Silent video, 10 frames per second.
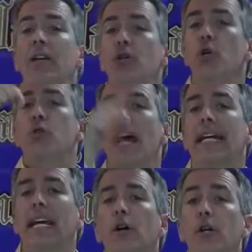and you
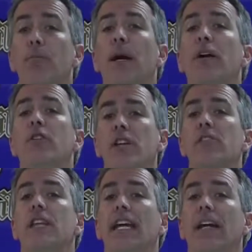take care of your parents
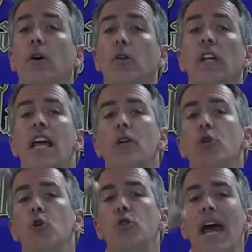as they get old.
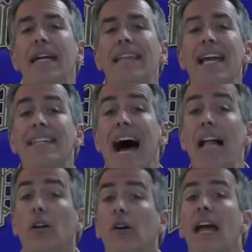You take that
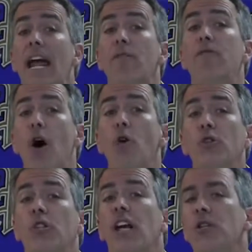dollar and
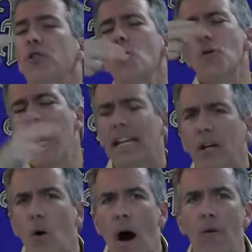folks, you got
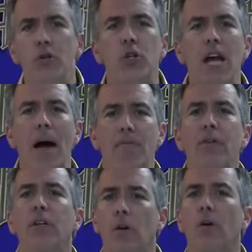to go out and shop
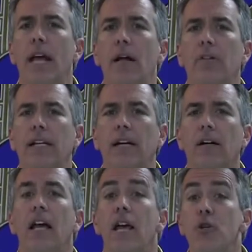for your own health
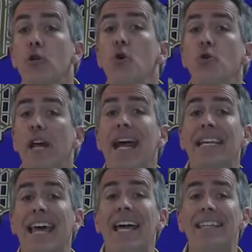care. You
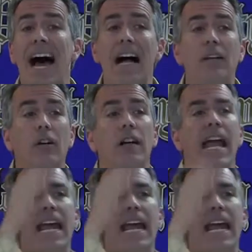take that dollar